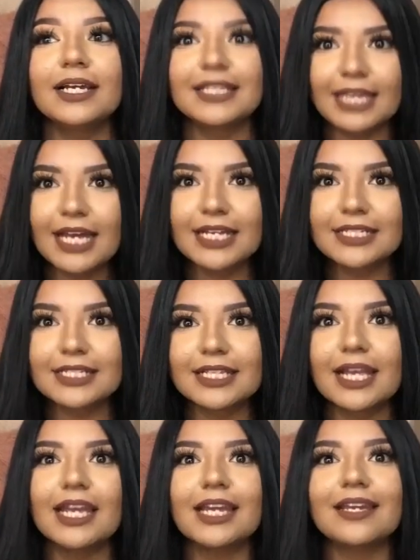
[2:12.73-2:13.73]
yes,
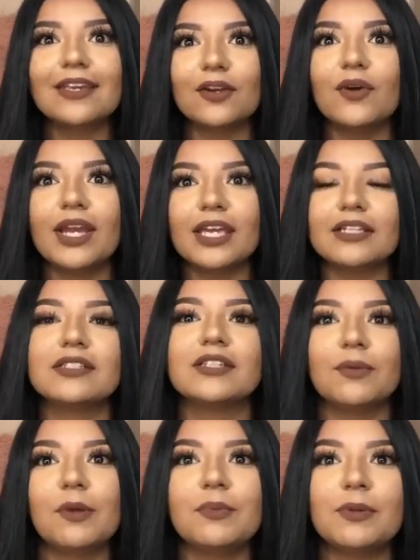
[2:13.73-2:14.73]
like, you know, I get to
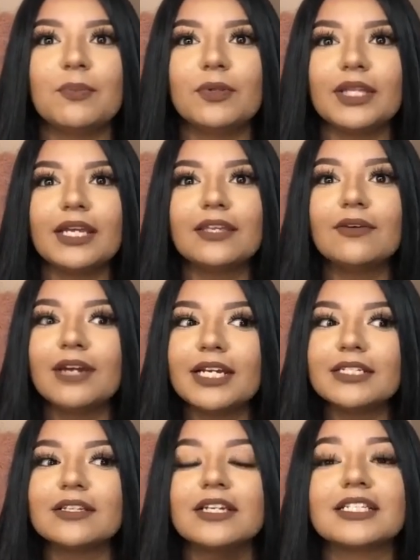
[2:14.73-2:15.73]
tell my people like, you
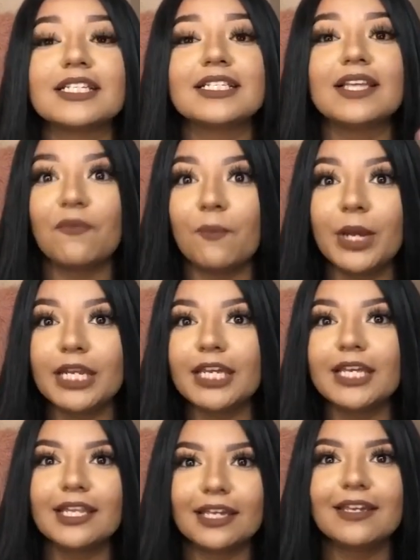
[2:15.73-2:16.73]
guys you guys can save
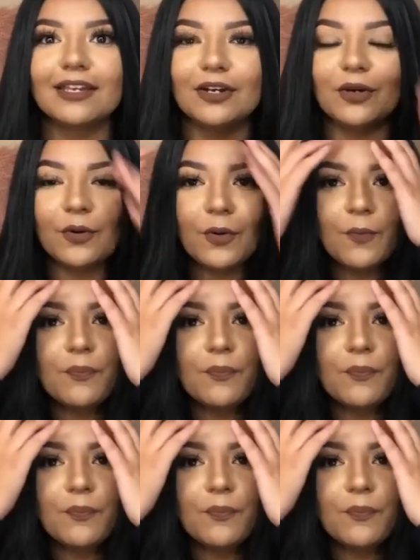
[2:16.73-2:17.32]
money, like, you know.